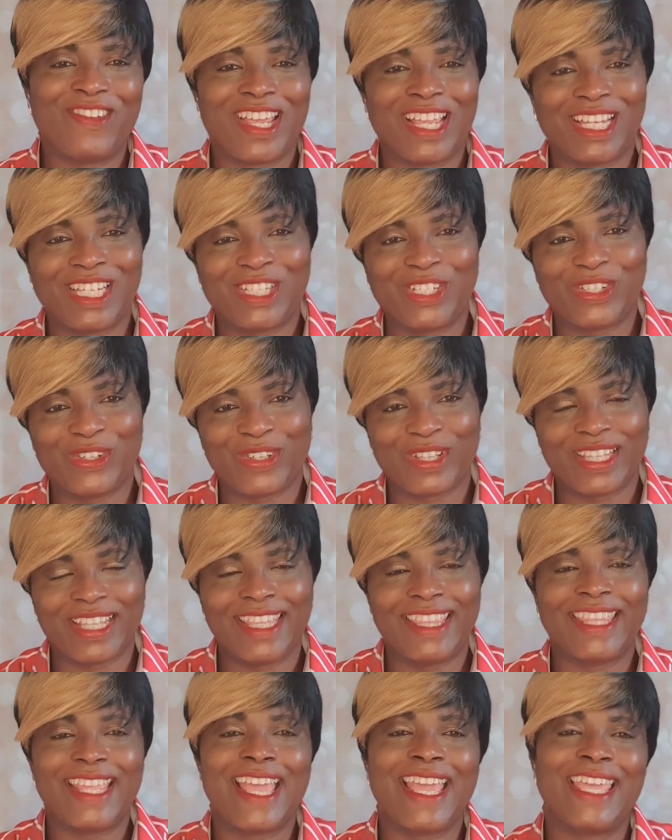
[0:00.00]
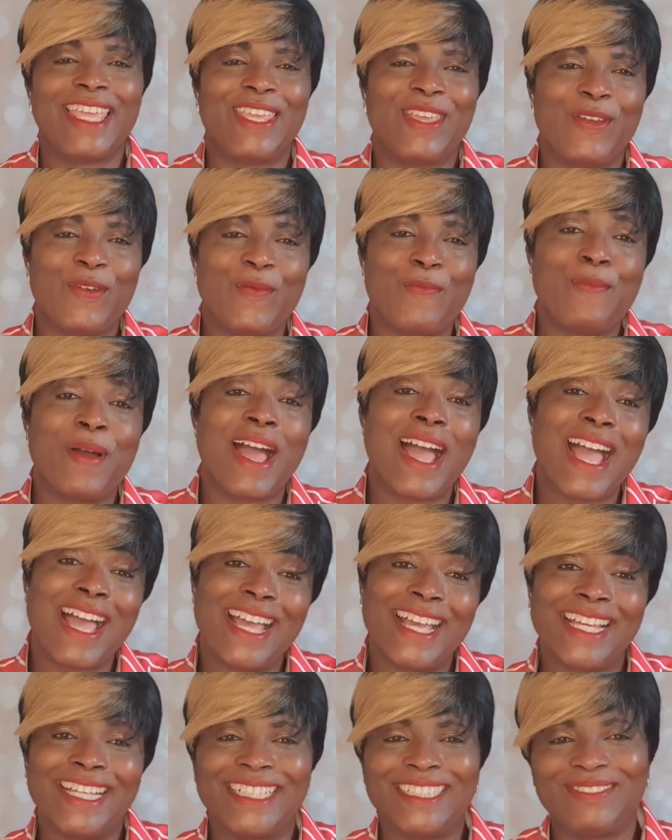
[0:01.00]
very shortly. Thank you.
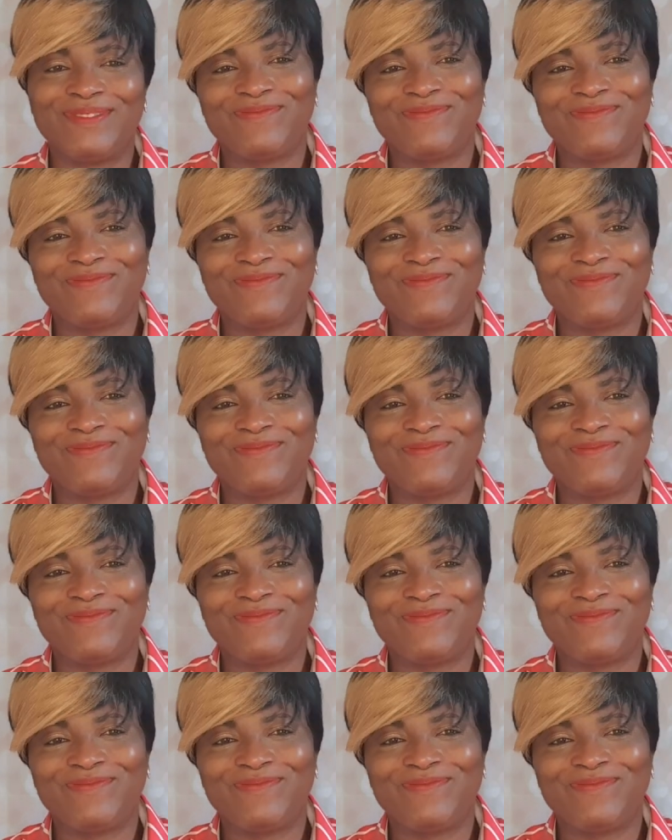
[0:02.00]
Bye.